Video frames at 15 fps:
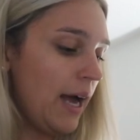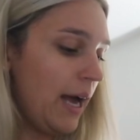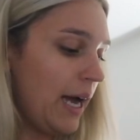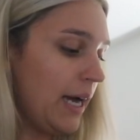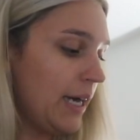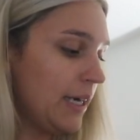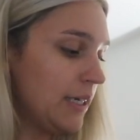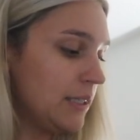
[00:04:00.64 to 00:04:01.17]

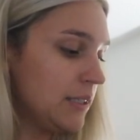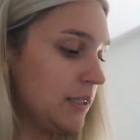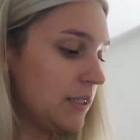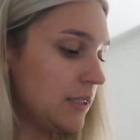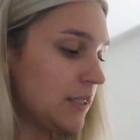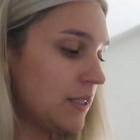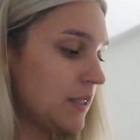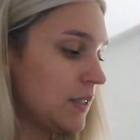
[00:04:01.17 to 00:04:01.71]

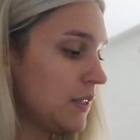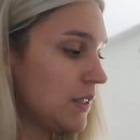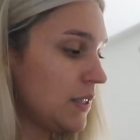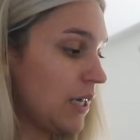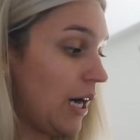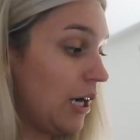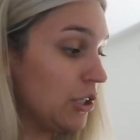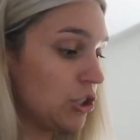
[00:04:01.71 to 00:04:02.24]
and
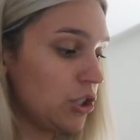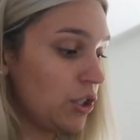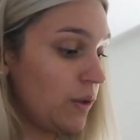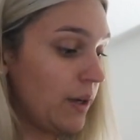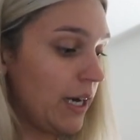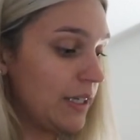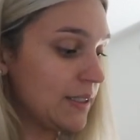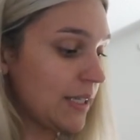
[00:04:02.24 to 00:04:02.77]
I'll show
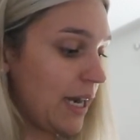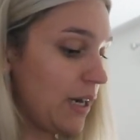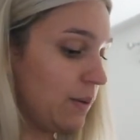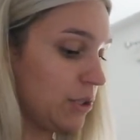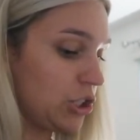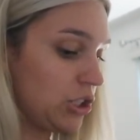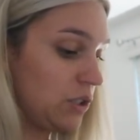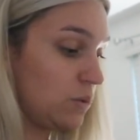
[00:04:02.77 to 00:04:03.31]
you guys kind
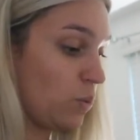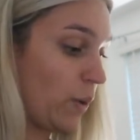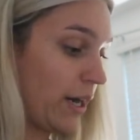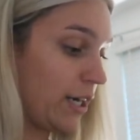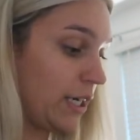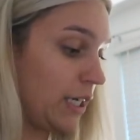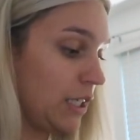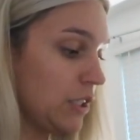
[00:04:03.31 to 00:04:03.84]
of what she's
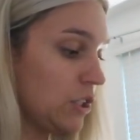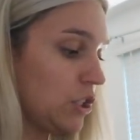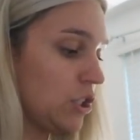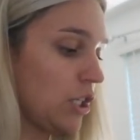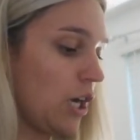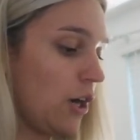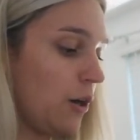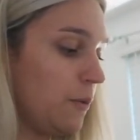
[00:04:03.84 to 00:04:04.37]
wearing.
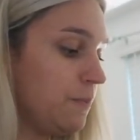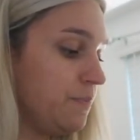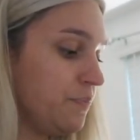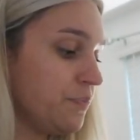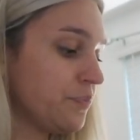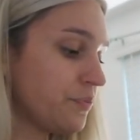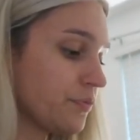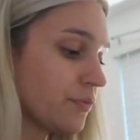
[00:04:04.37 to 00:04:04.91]
So
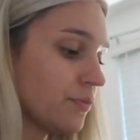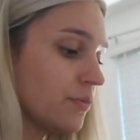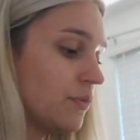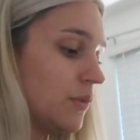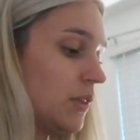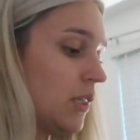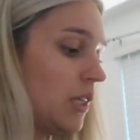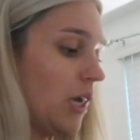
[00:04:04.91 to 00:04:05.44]

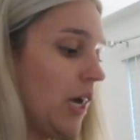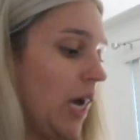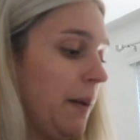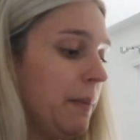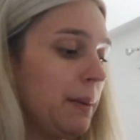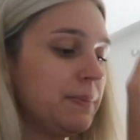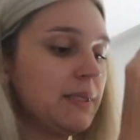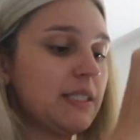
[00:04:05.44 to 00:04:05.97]

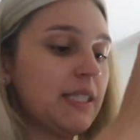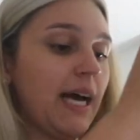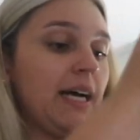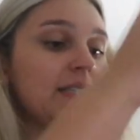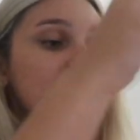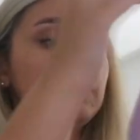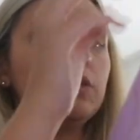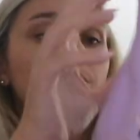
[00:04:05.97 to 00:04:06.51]
I'm
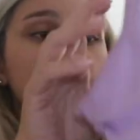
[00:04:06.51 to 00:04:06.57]
obsessed